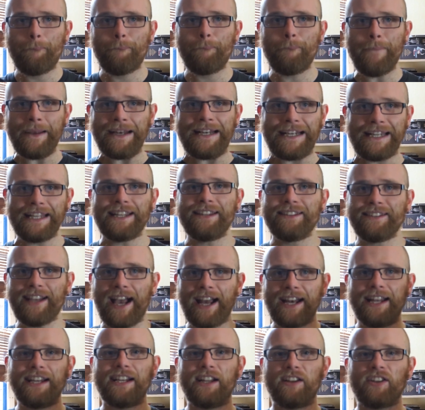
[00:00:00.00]
piddly
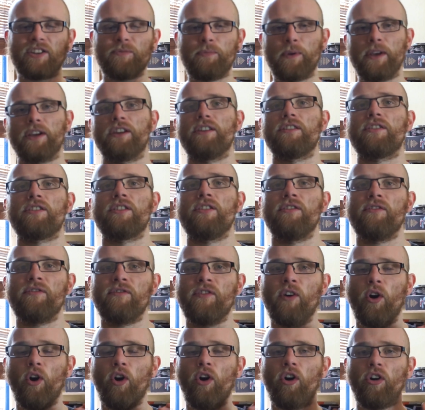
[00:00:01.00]
tiny little speakers
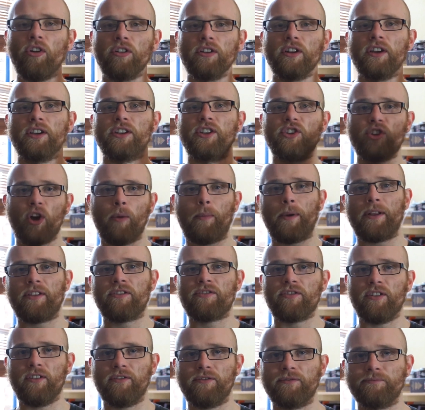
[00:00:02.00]
for all your top end
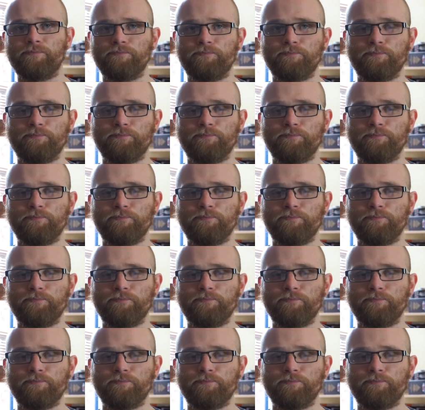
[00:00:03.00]
stuff.